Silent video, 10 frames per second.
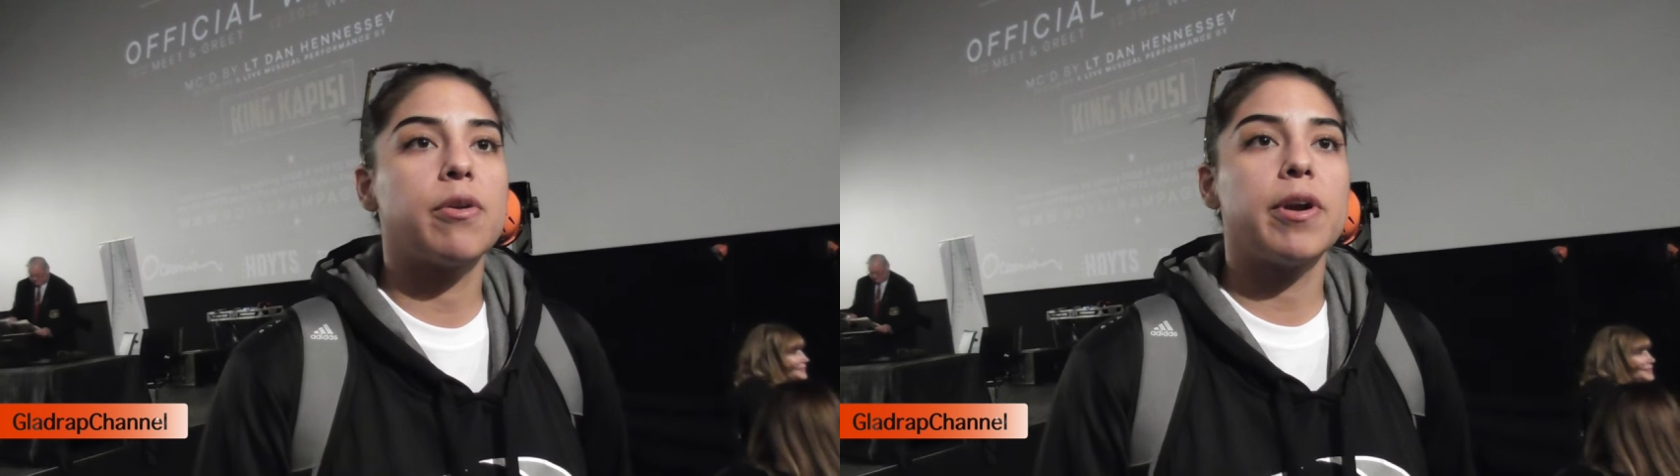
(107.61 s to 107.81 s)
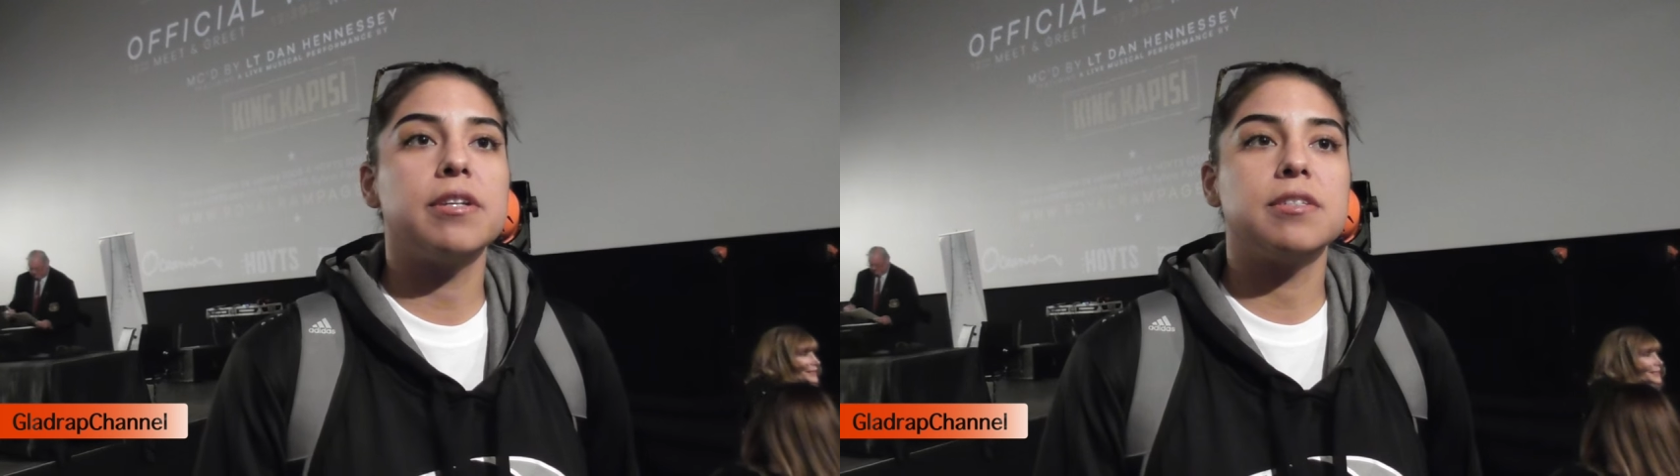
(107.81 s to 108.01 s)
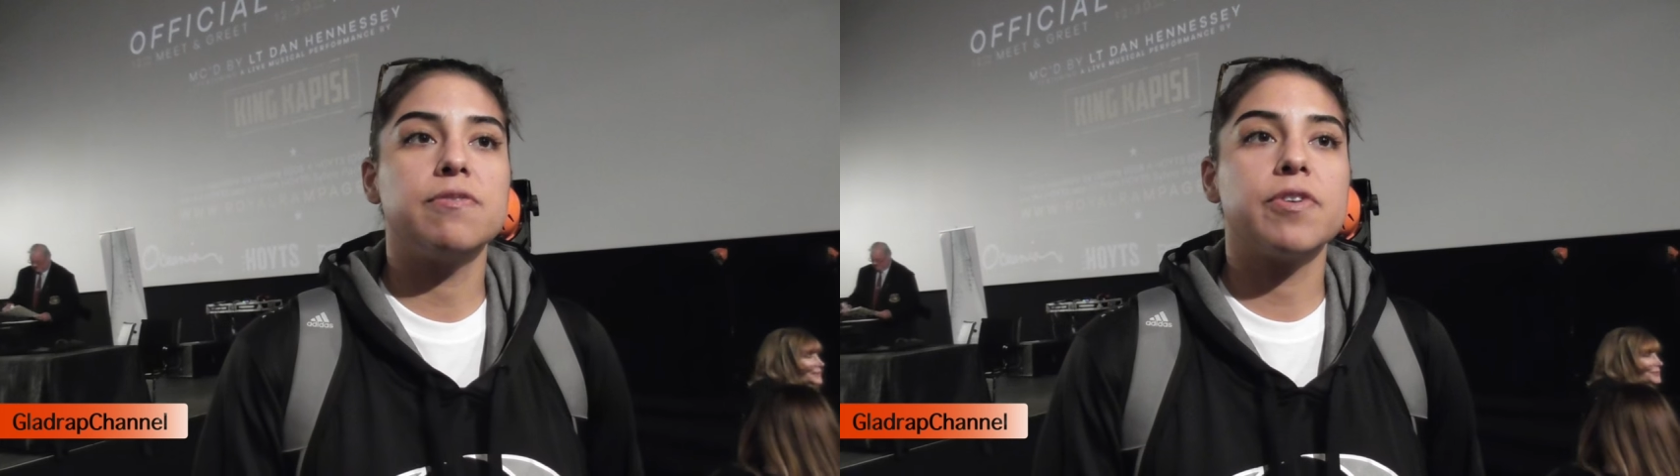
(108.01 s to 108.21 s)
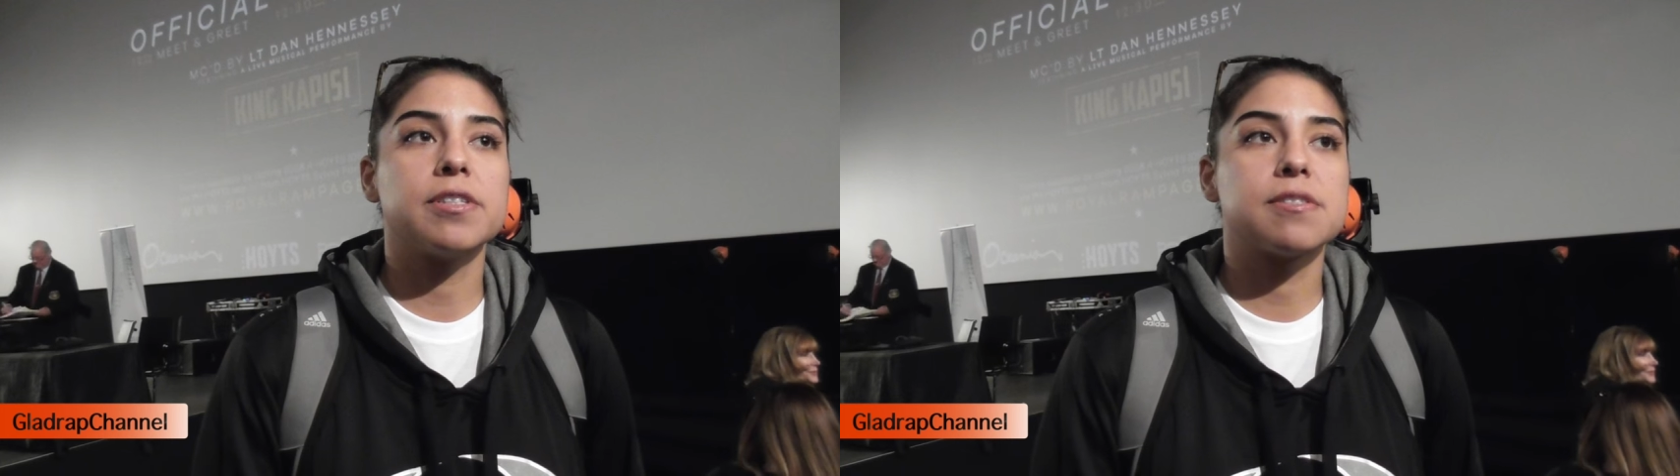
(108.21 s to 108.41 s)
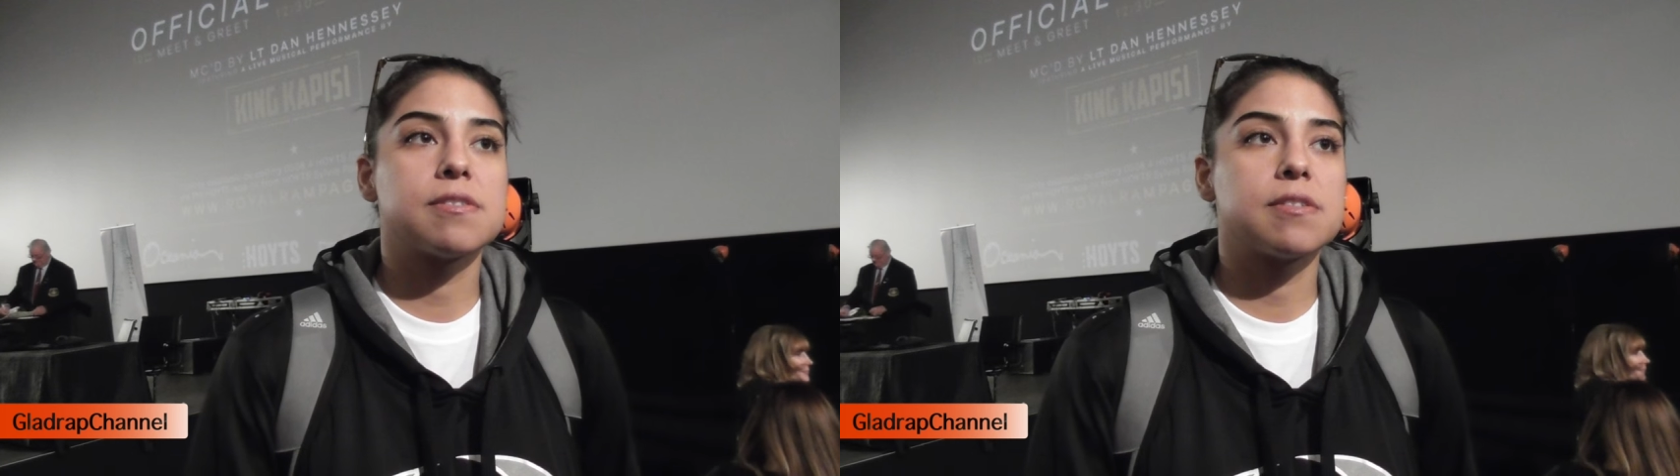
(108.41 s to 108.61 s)
a great
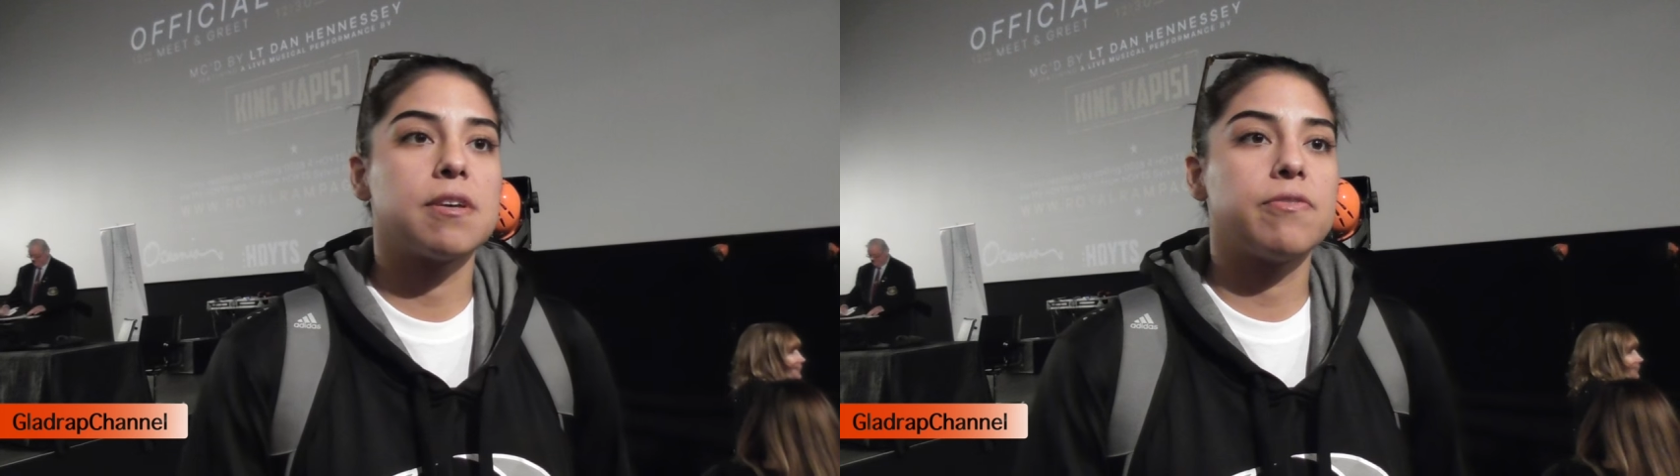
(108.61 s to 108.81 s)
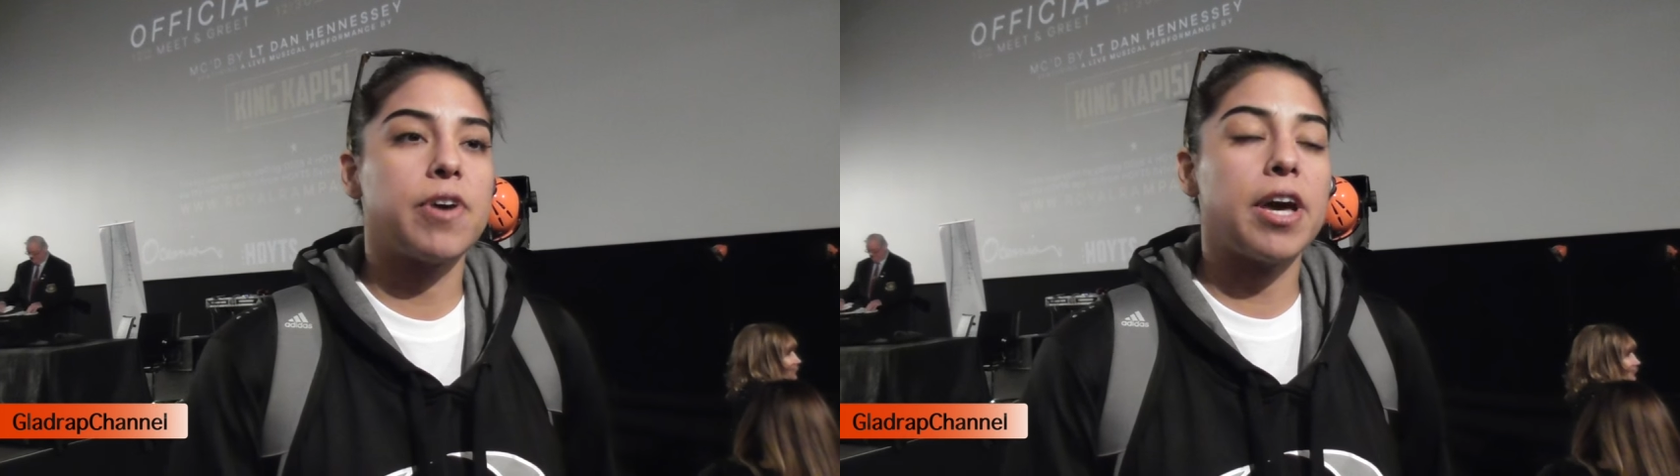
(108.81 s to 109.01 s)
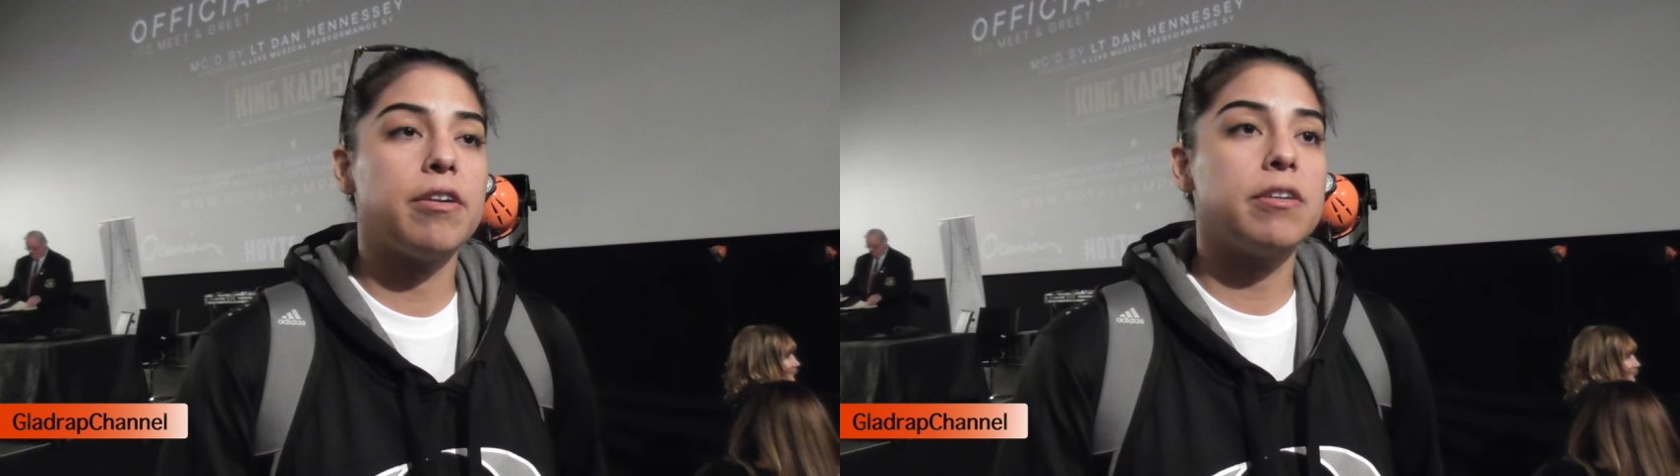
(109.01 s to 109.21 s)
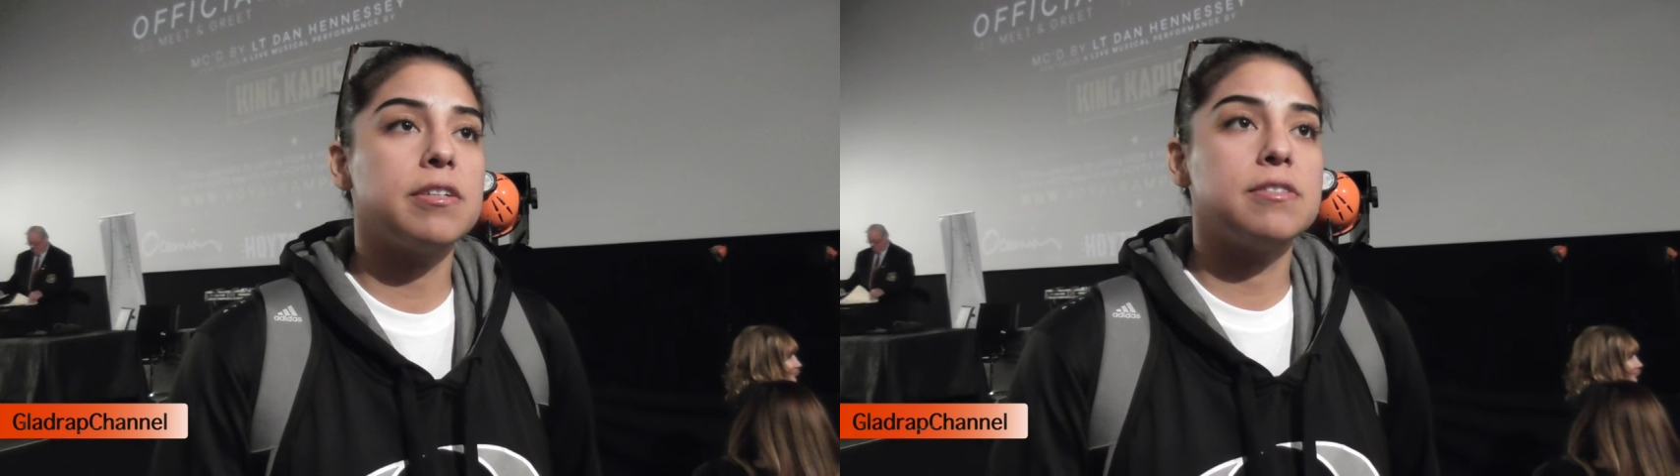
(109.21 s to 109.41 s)
defense fighter.